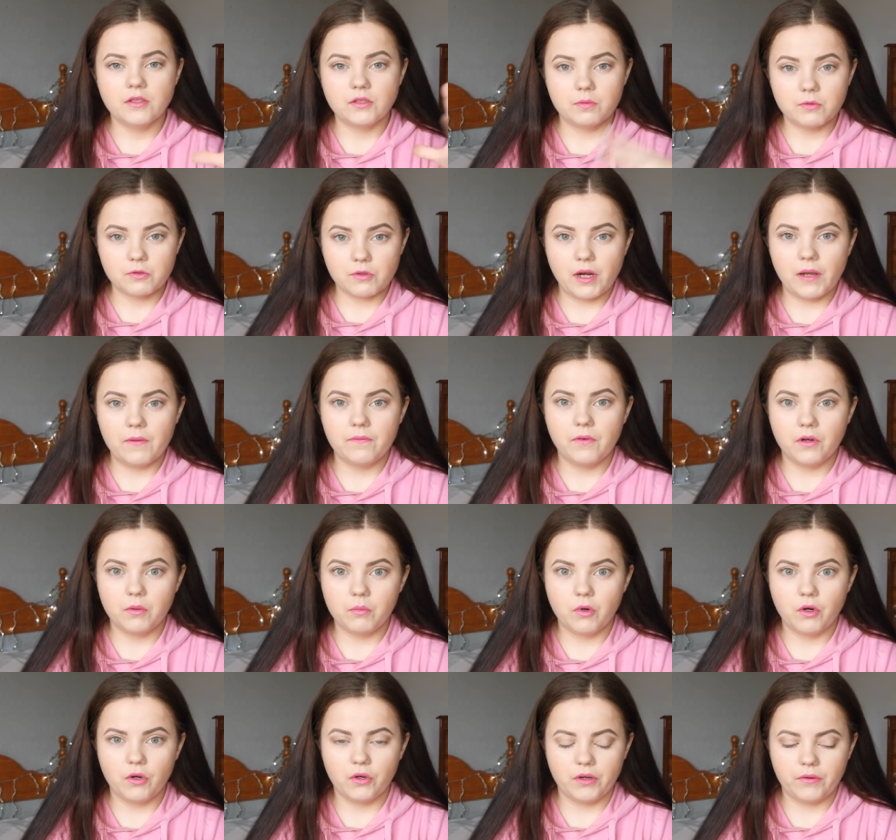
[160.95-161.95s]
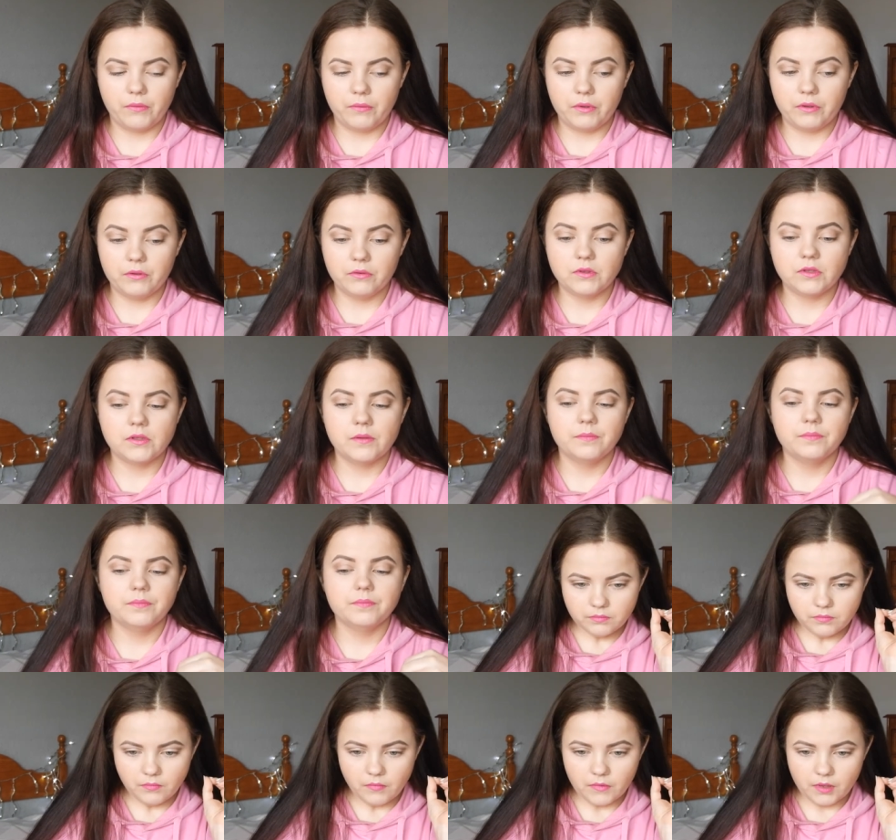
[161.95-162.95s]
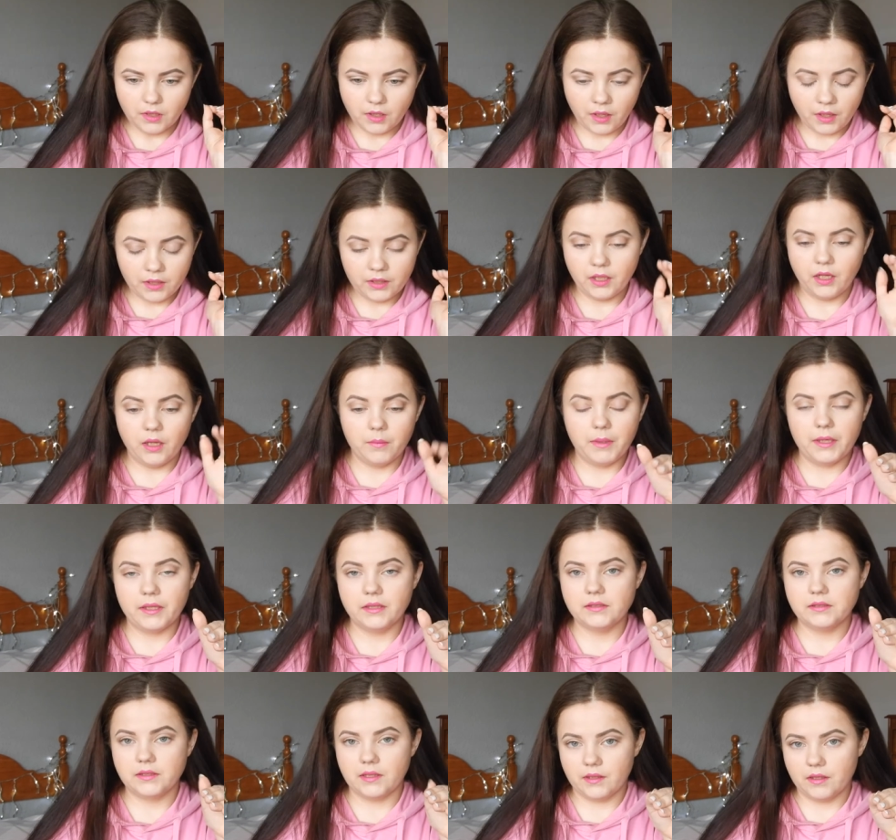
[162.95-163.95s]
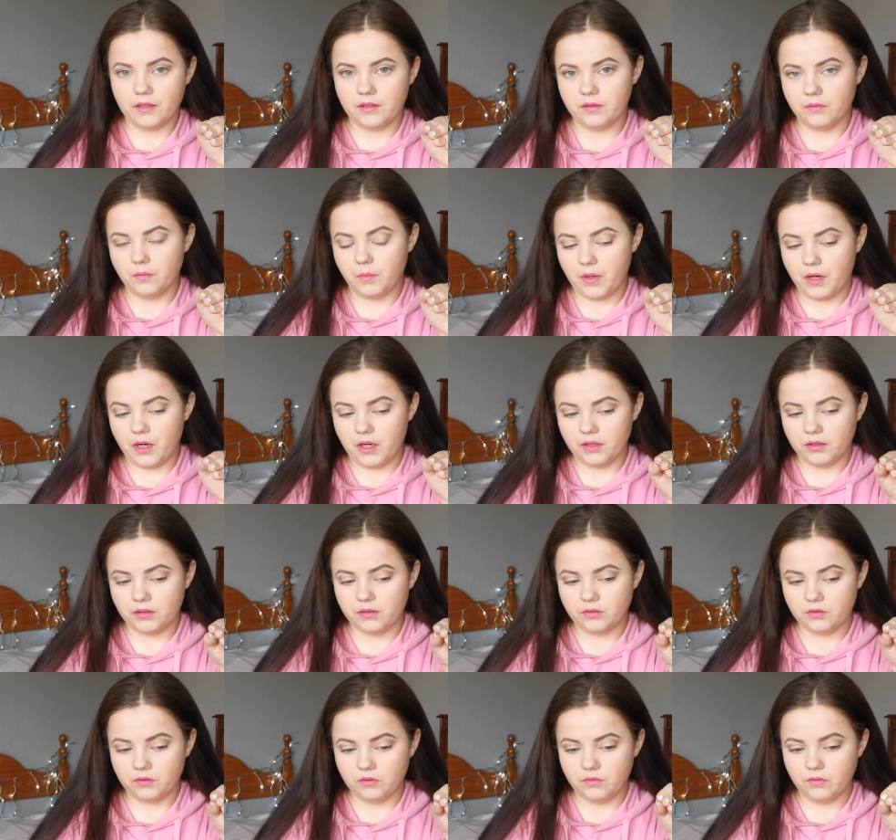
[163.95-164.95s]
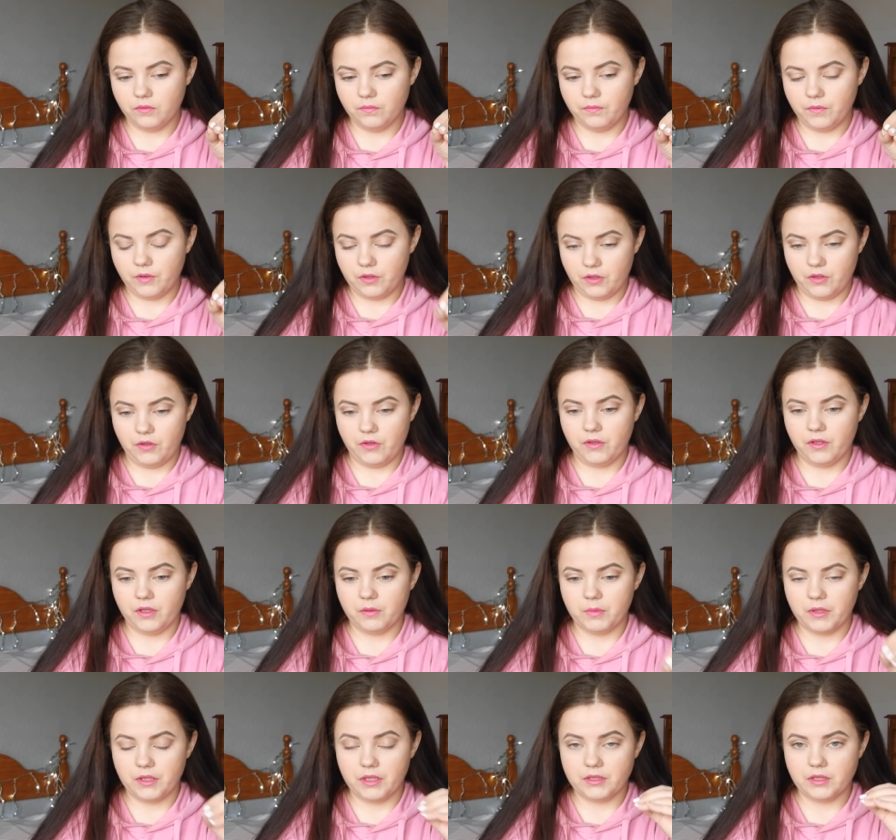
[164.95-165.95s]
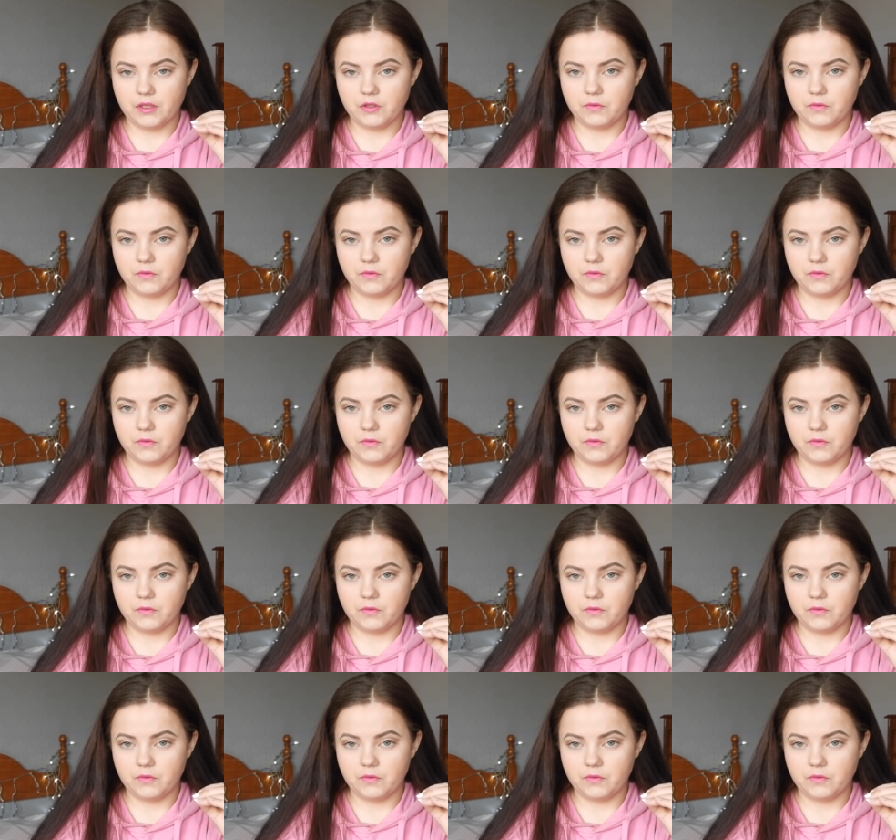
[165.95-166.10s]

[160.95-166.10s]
subscribe for more reviews and then I made second part for curling because